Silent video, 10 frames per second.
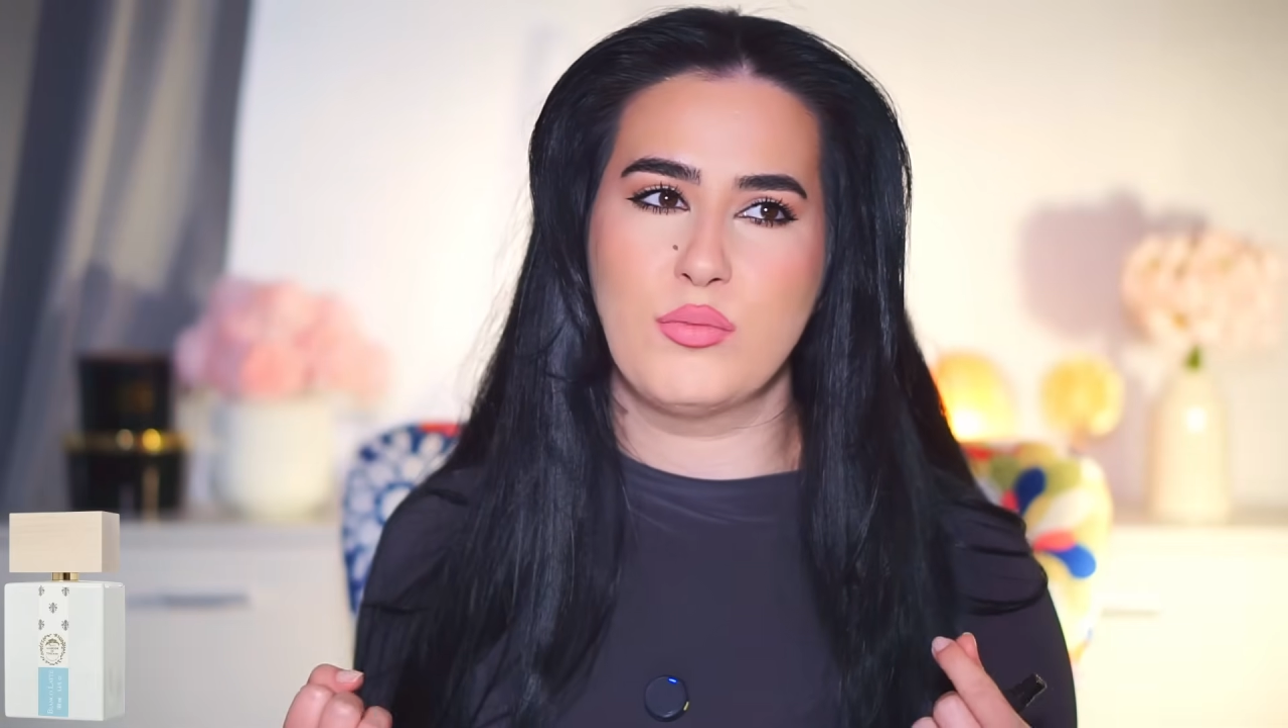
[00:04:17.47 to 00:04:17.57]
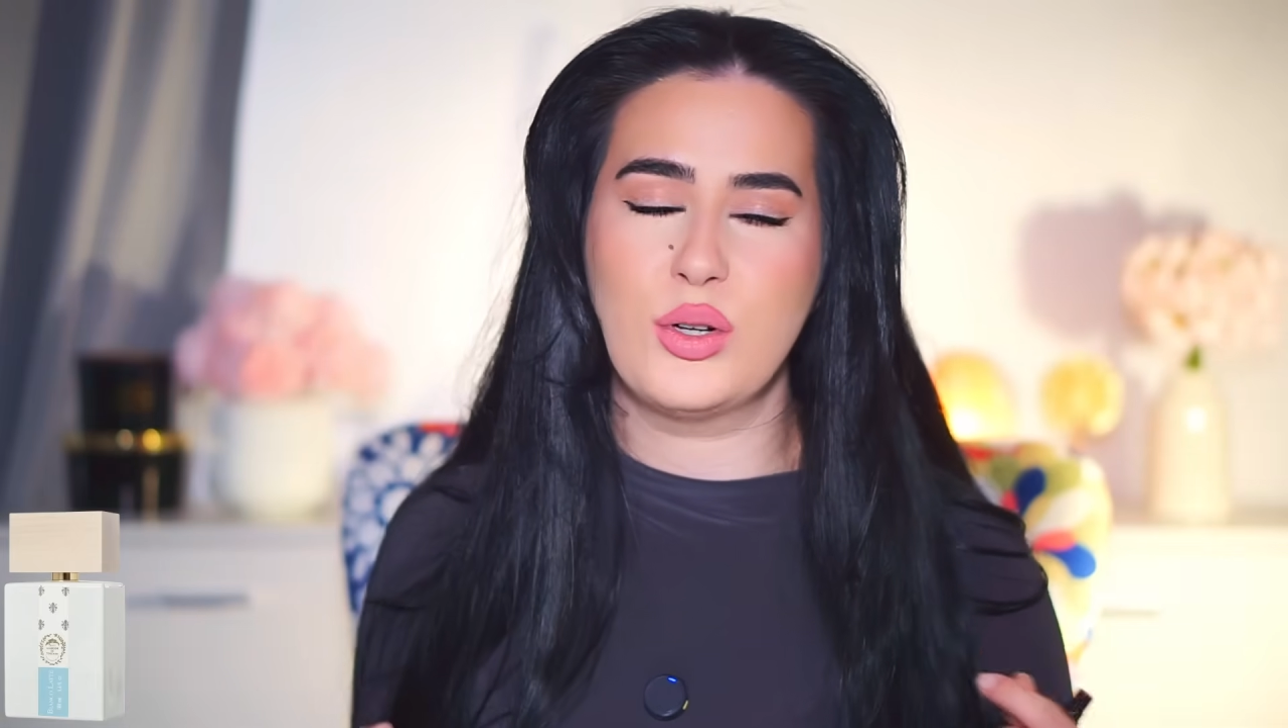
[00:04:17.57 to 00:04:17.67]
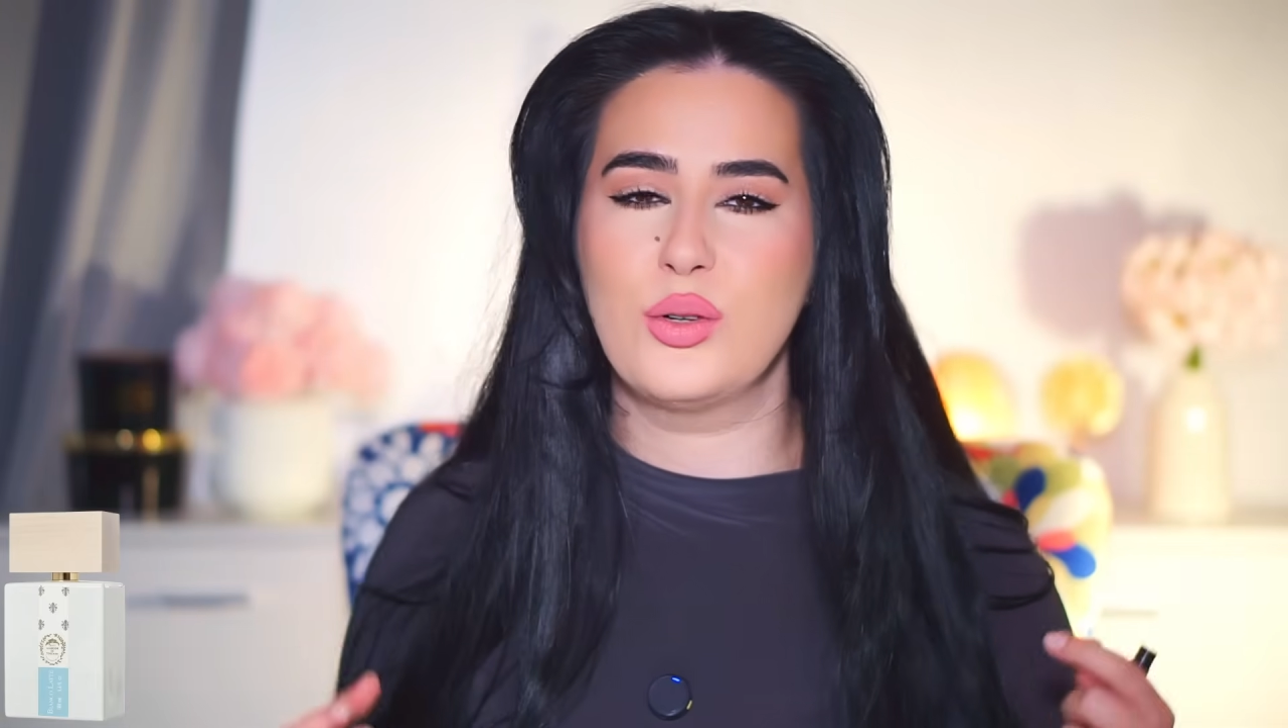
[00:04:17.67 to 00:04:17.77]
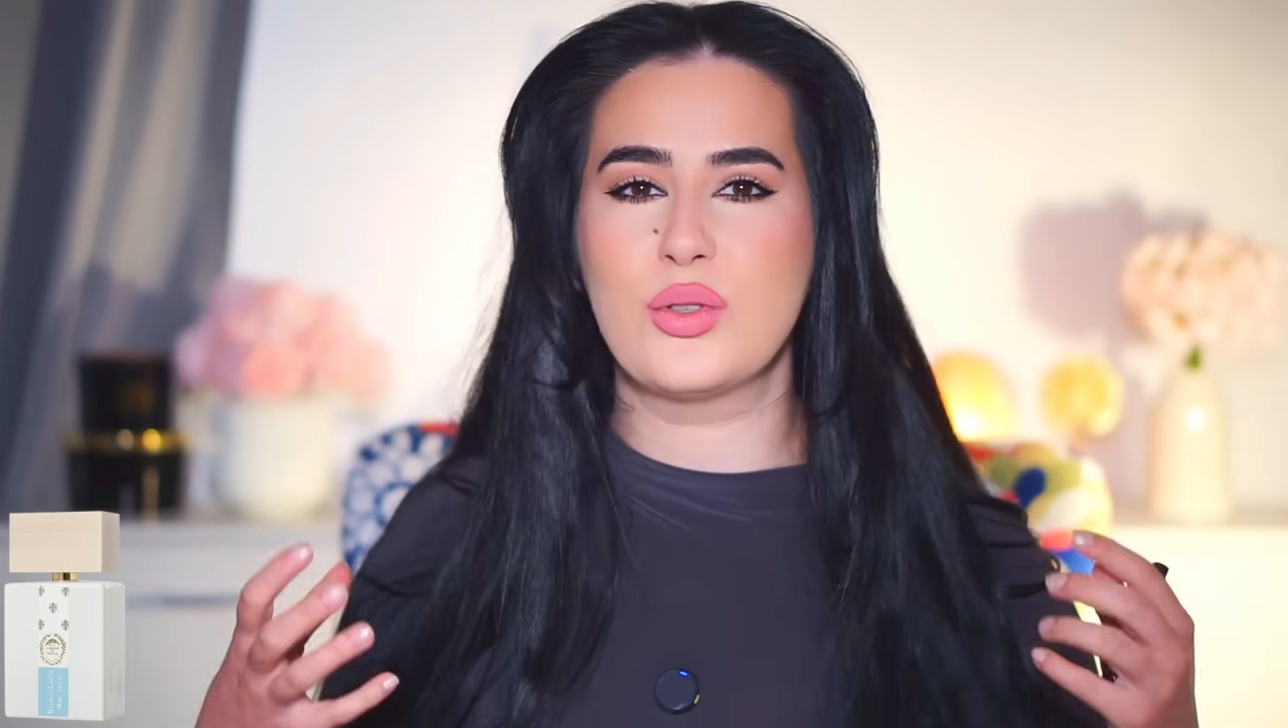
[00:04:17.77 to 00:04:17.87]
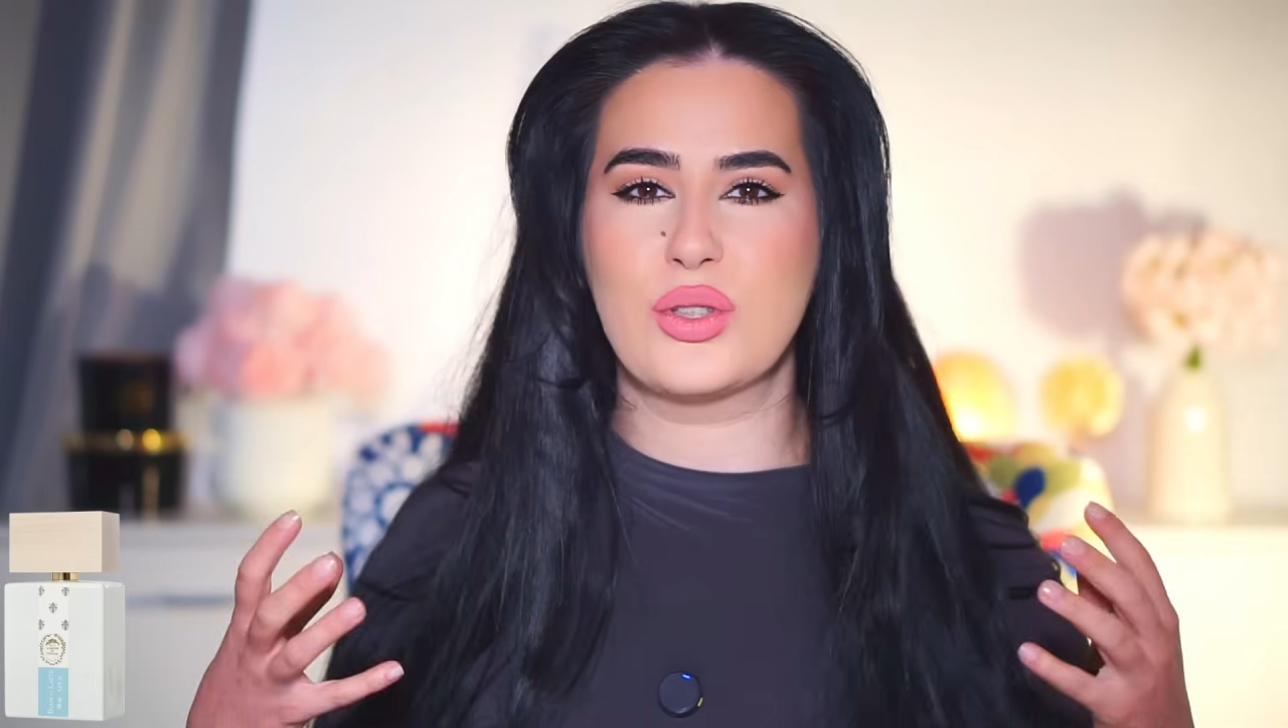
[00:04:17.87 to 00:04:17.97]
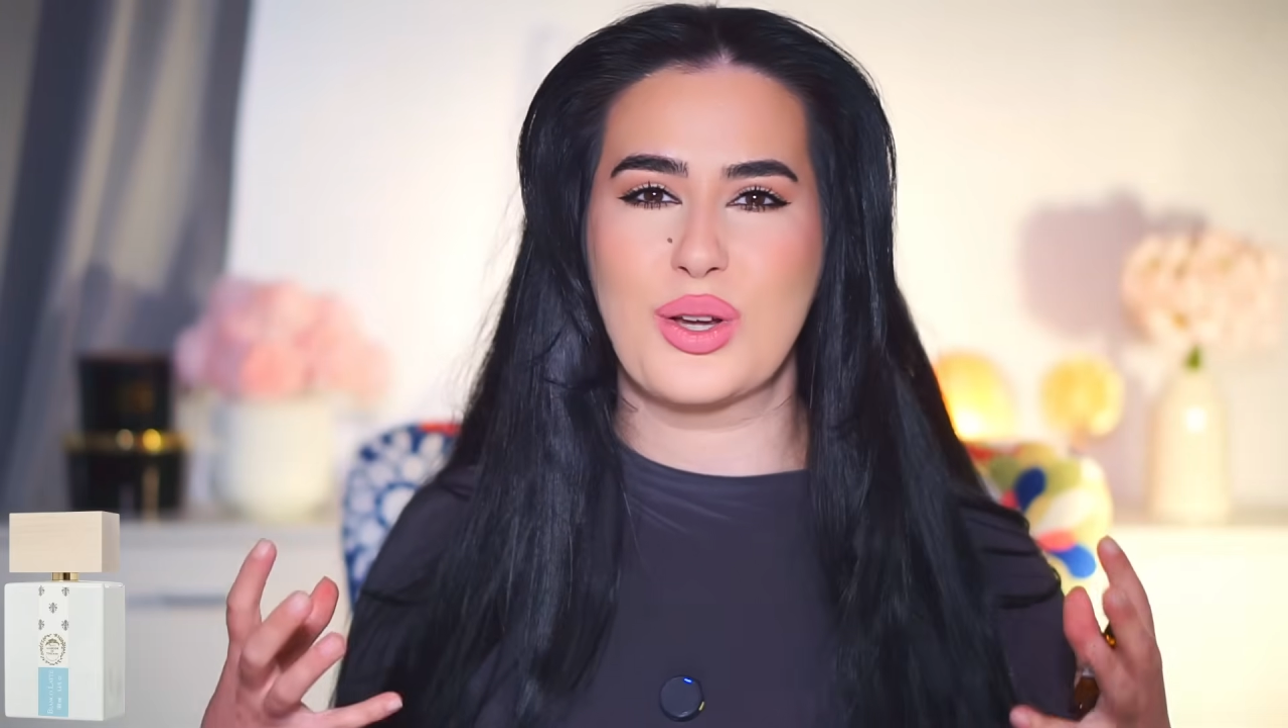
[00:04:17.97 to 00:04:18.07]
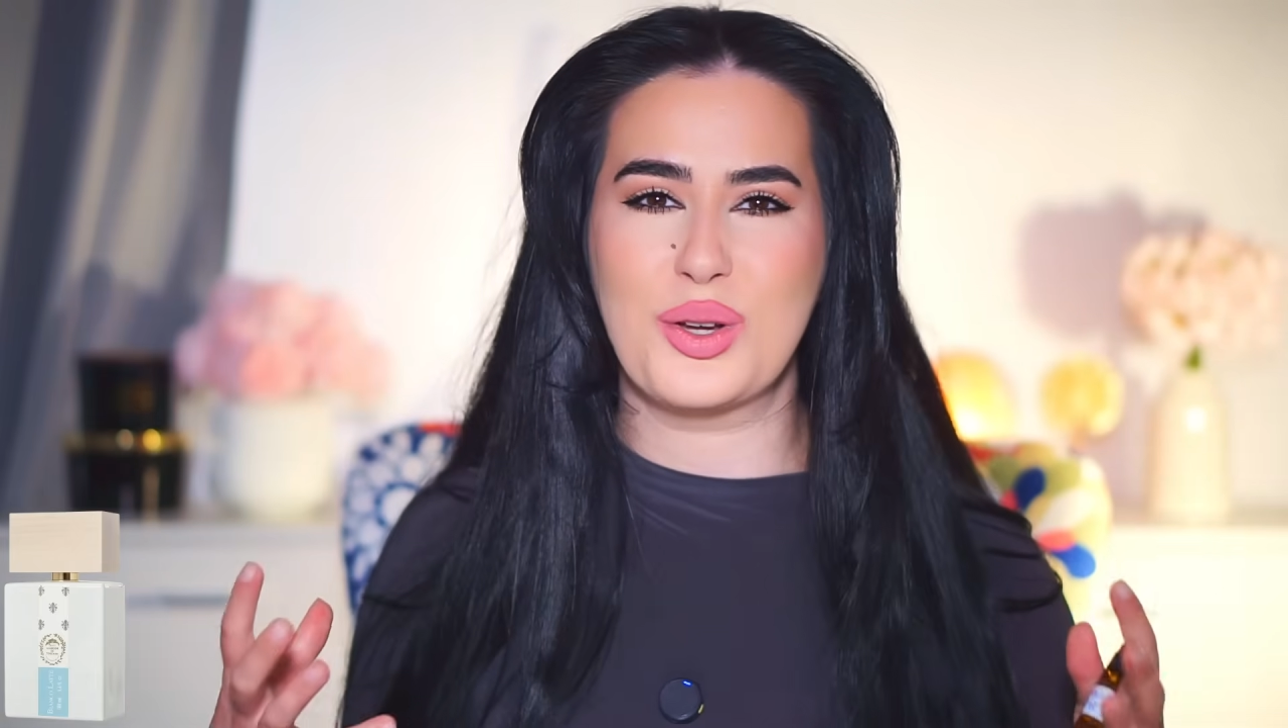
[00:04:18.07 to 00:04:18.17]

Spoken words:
most